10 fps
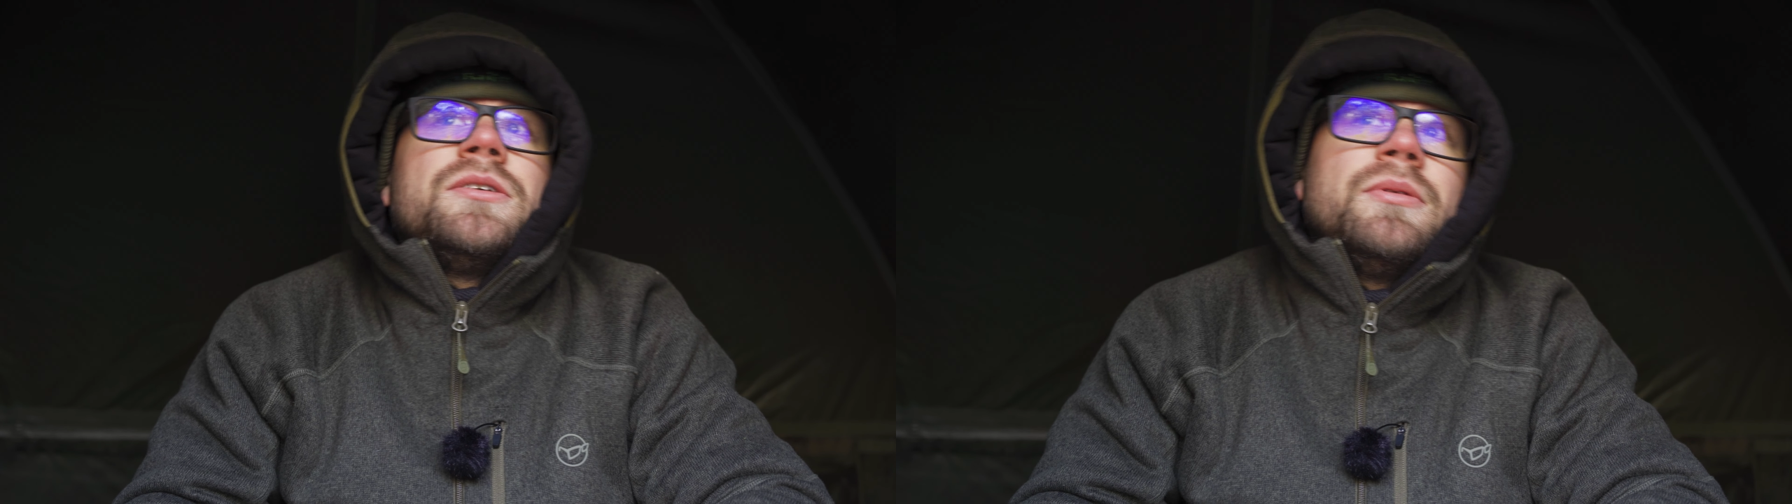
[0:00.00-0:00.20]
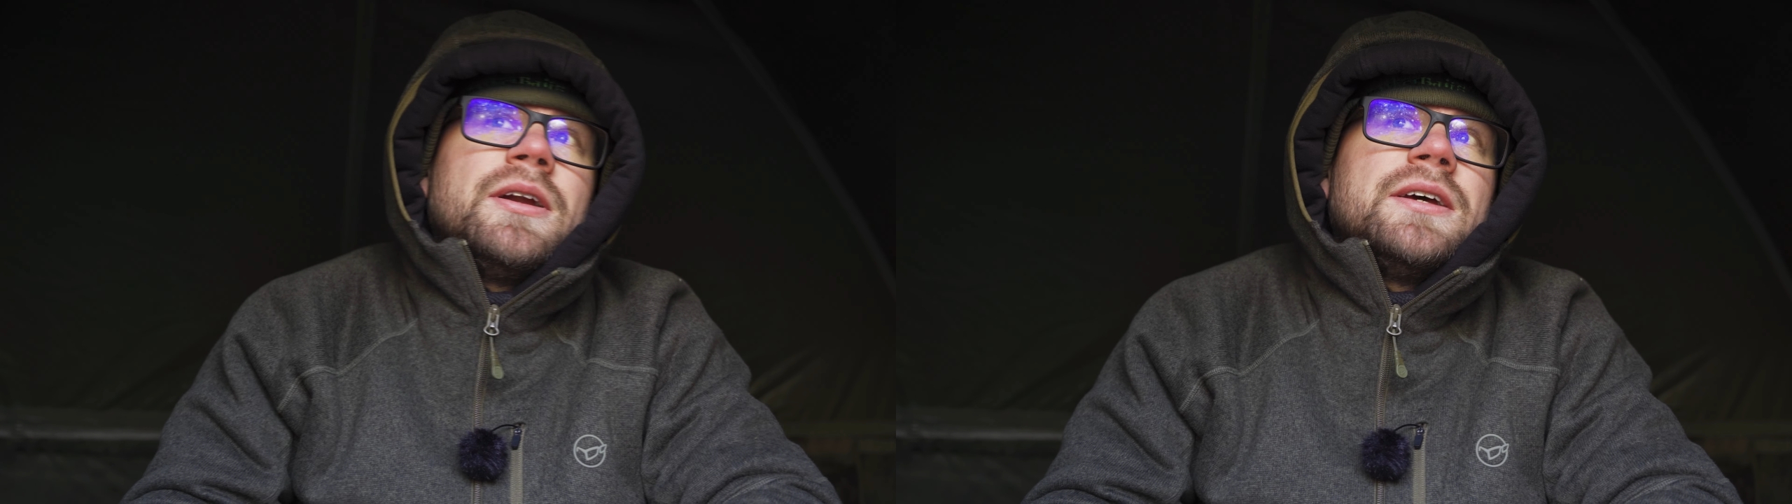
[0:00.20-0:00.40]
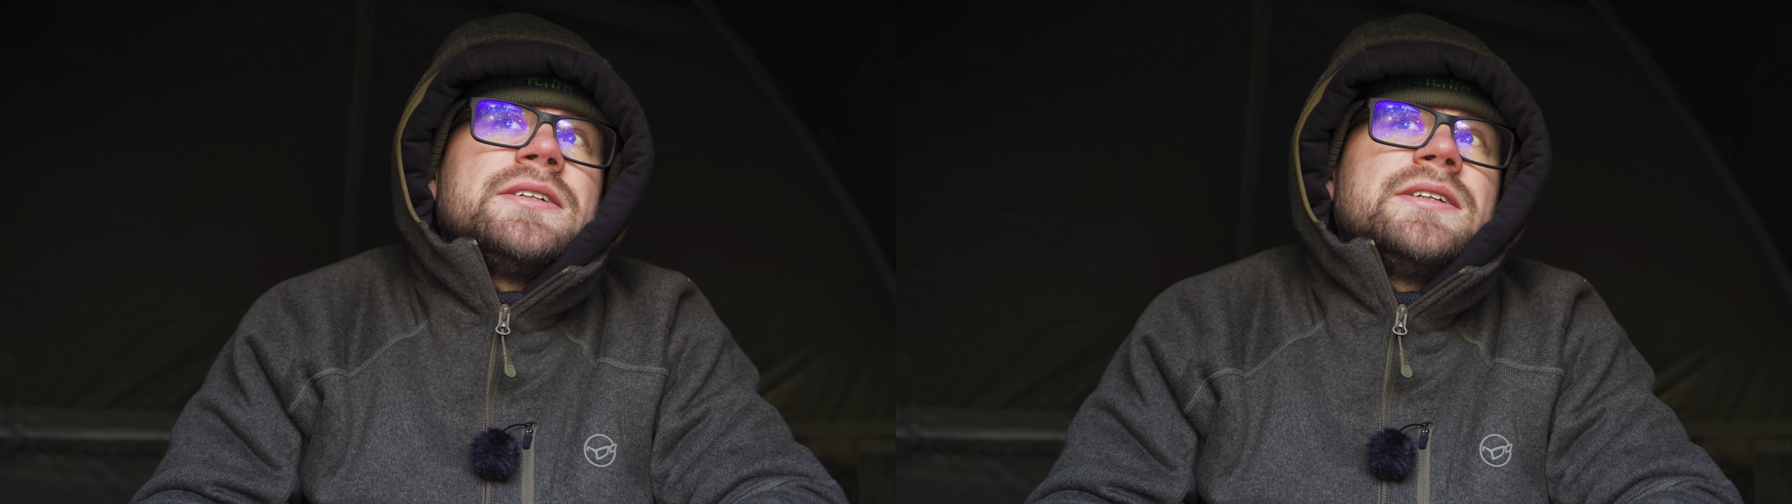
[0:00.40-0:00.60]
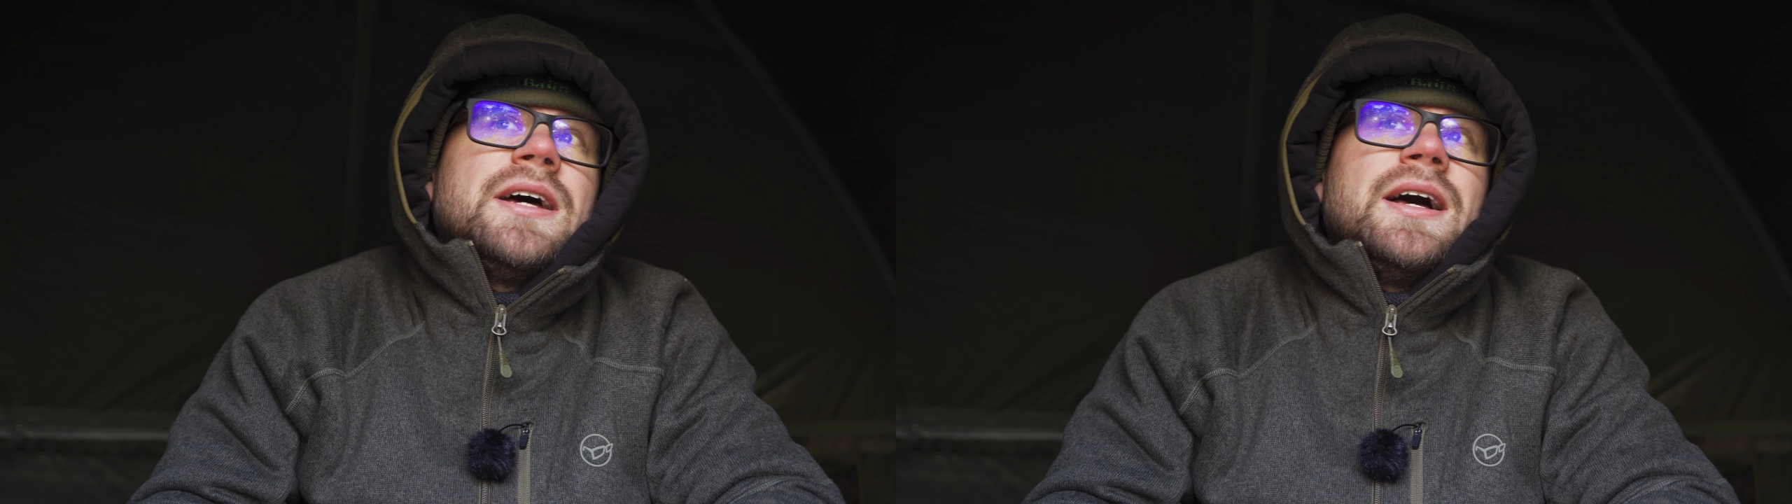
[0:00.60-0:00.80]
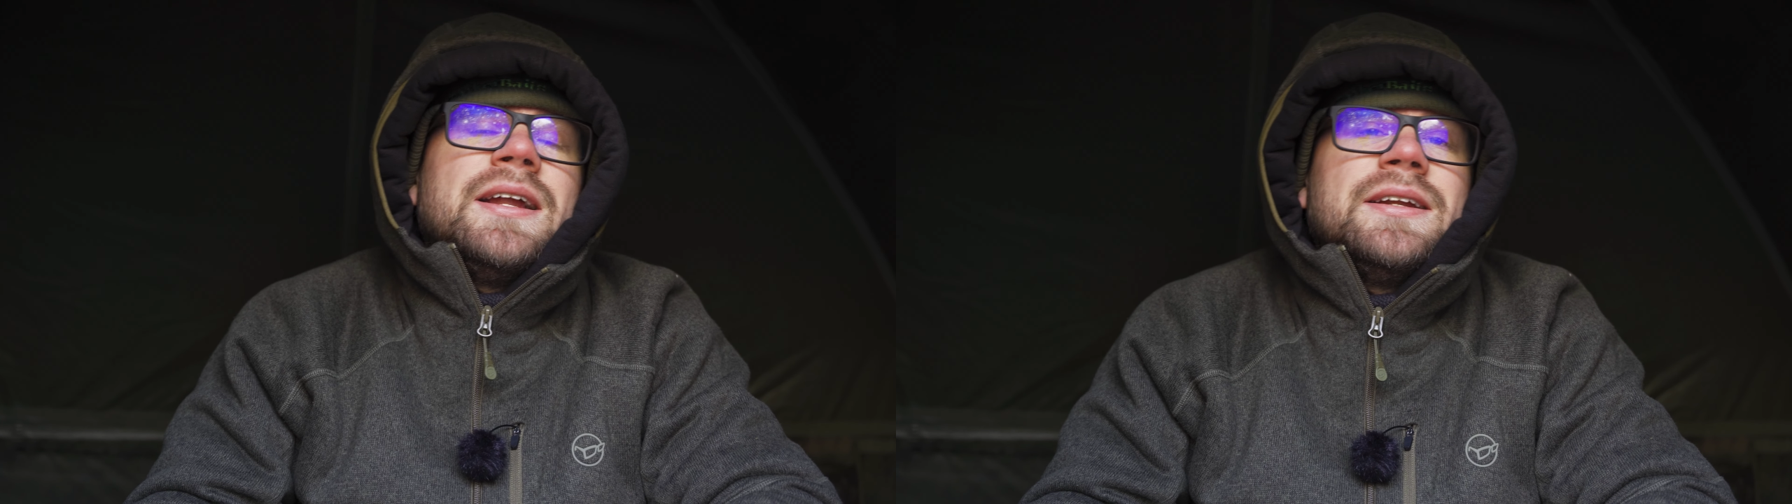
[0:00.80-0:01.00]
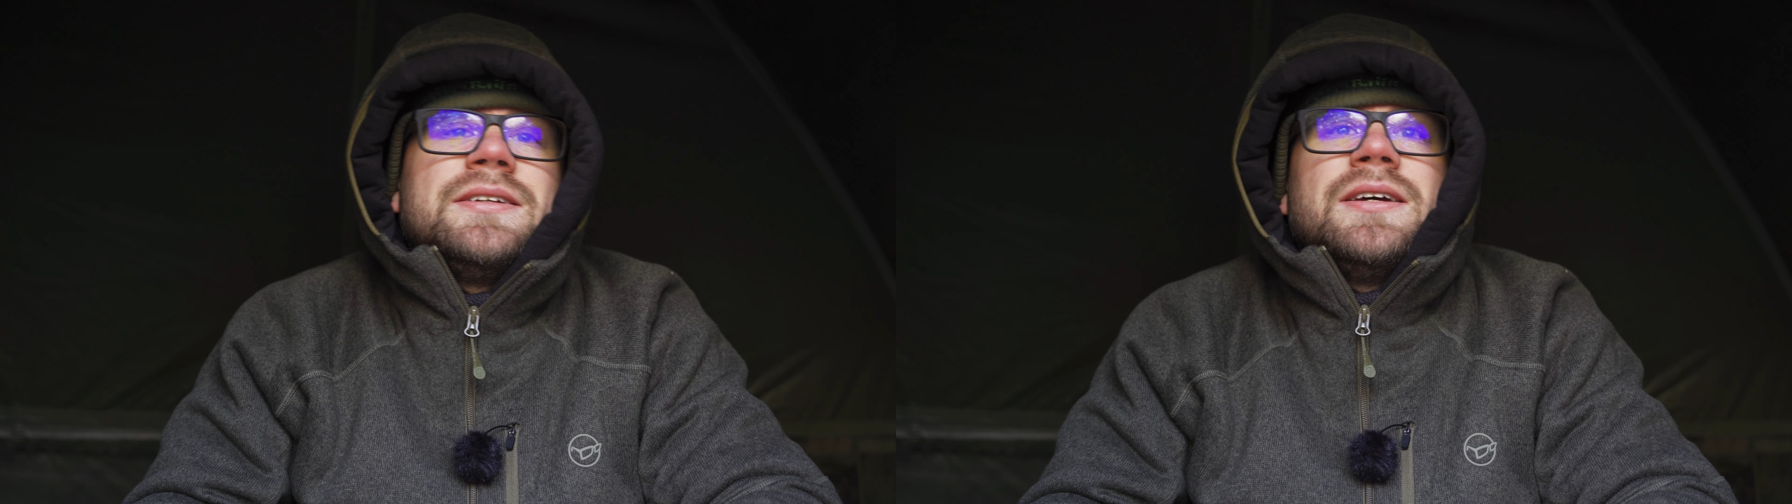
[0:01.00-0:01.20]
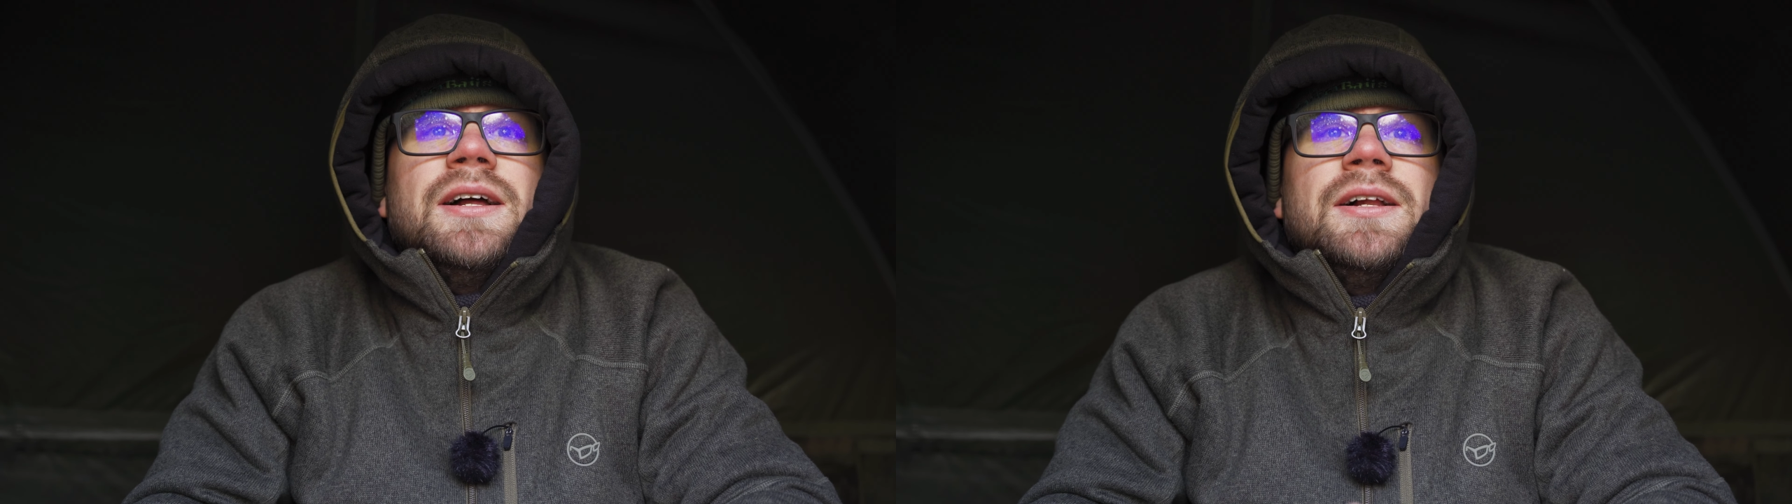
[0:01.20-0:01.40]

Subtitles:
to be honest. And